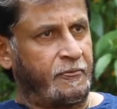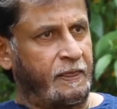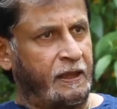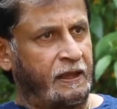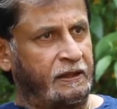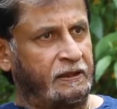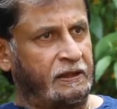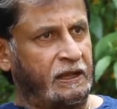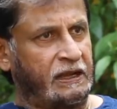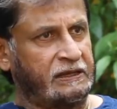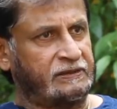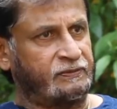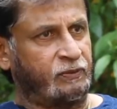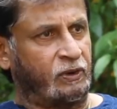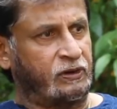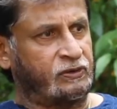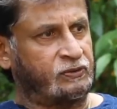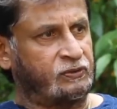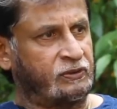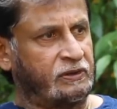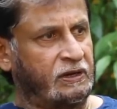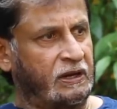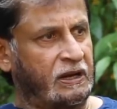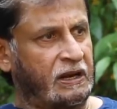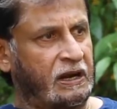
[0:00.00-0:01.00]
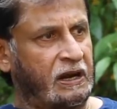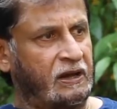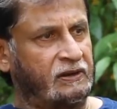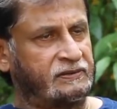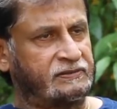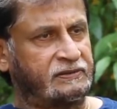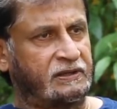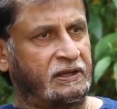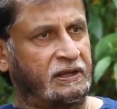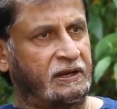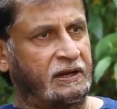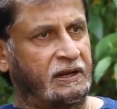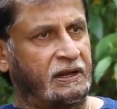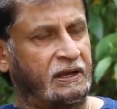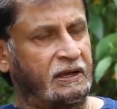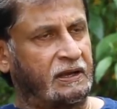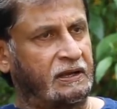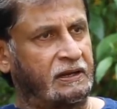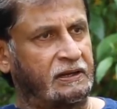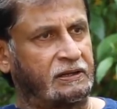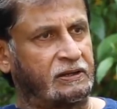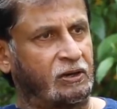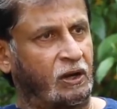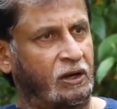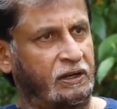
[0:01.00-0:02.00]
And that's what Sunil
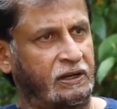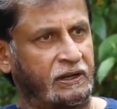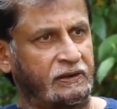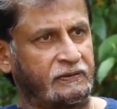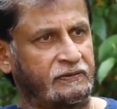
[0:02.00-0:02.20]
Gavaskar taught